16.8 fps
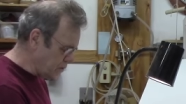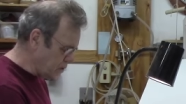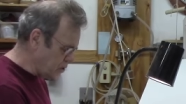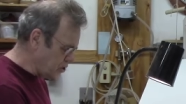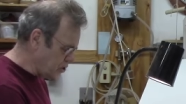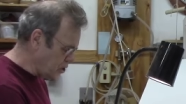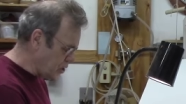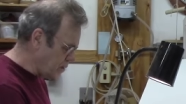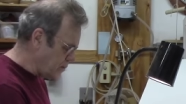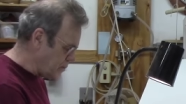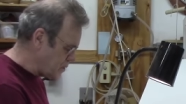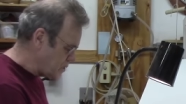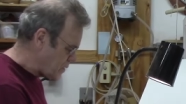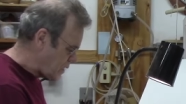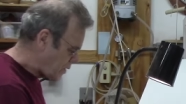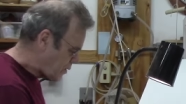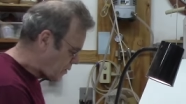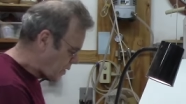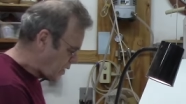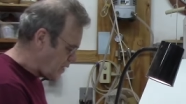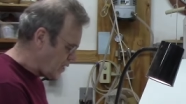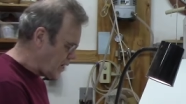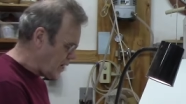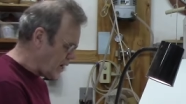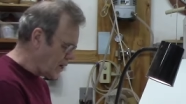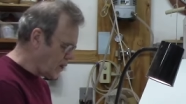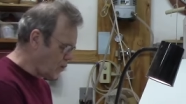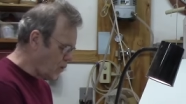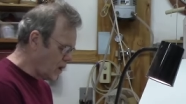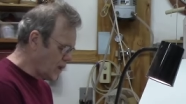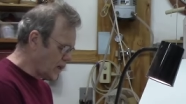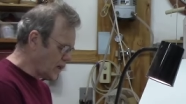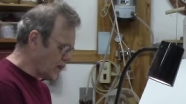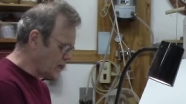It's cheap. It's not not high
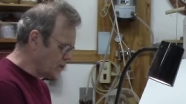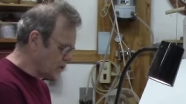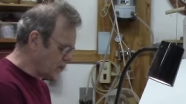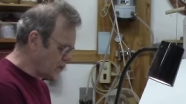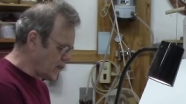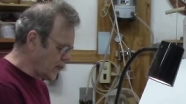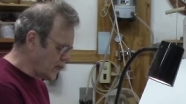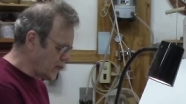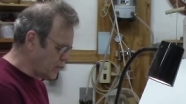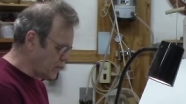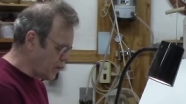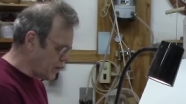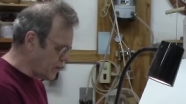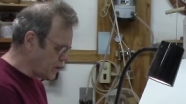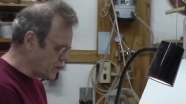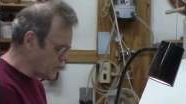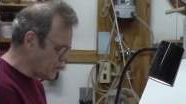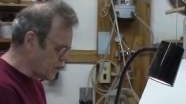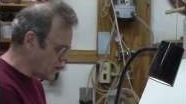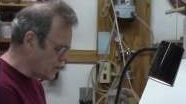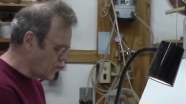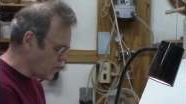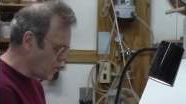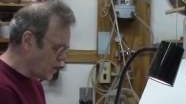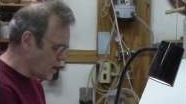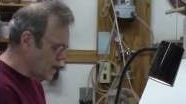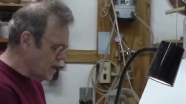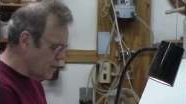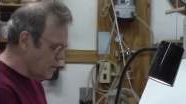quality, so I didn't pay much money for it.